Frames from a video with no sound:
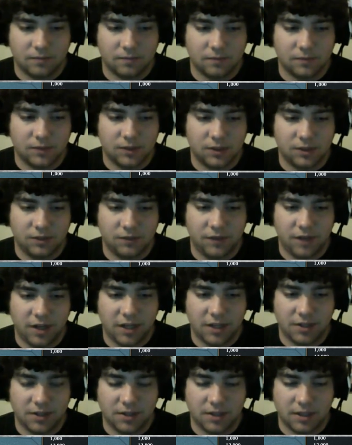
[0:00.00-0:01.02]
So they're very
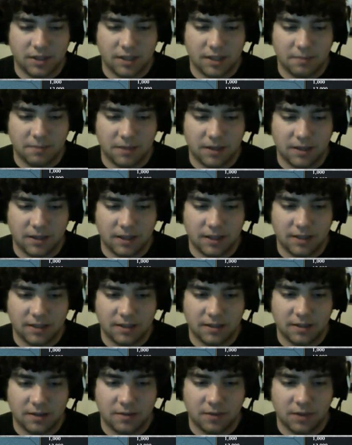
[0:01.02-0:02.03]
close to accepting this,
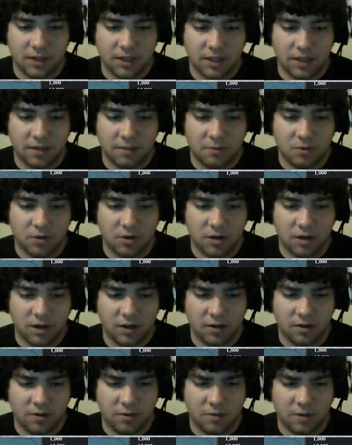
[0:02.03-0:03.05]
not really anymore. I
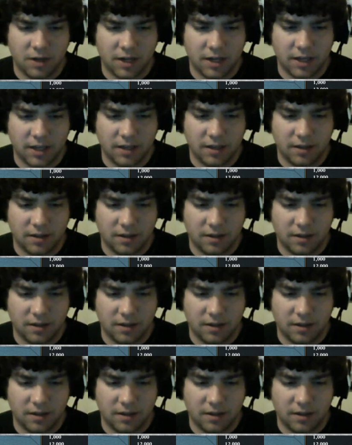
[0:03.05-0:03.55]
don't know why.